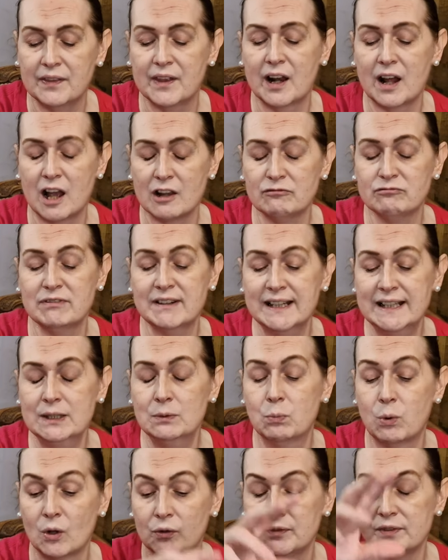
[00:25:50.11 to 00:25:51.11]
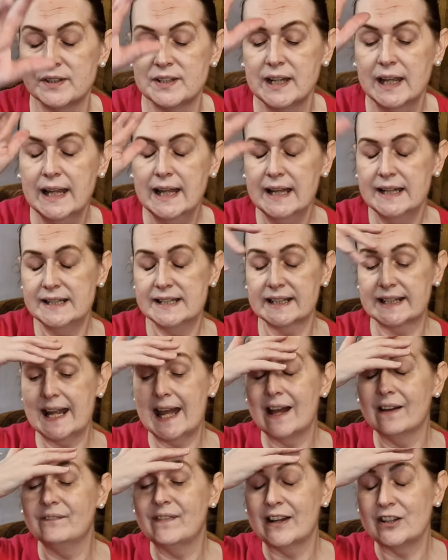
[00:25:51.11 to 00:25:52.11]
that I really want to
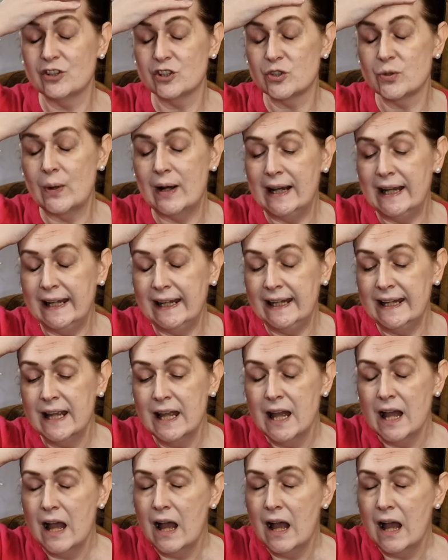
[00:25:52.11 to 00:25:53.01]
get eventually.